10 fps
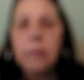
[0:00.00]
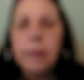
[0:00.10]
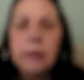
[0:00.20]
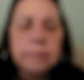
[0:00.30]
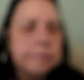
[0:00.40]

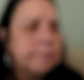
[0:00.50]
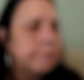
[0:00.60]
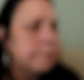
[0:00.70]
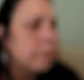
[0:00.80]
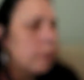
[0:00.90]
Well,
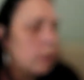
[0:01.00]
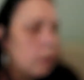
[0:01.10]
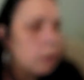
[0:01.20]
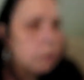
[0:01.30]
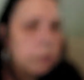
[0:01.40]

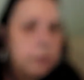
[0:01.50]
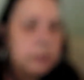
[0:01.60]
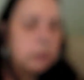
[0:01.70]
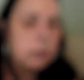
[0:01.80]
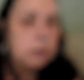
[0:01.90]
we're
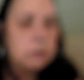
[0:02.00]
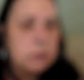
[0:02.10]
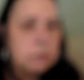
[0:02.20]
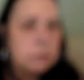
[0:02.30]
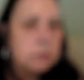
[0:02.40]
watching
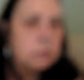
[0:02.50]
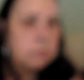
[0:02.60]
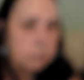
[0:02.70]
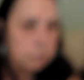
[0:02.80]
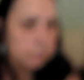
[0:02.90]
cartoons.
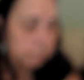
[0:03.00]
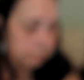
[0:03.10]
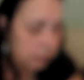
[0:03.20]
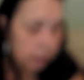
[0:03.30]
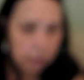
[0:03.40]

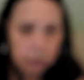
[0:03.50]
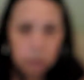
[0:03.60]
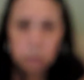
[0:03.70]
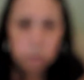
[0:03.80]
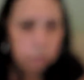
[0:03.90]
I hate
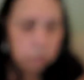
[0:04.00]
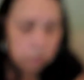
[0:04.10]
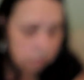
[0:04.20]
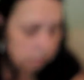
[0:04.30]
cartoons.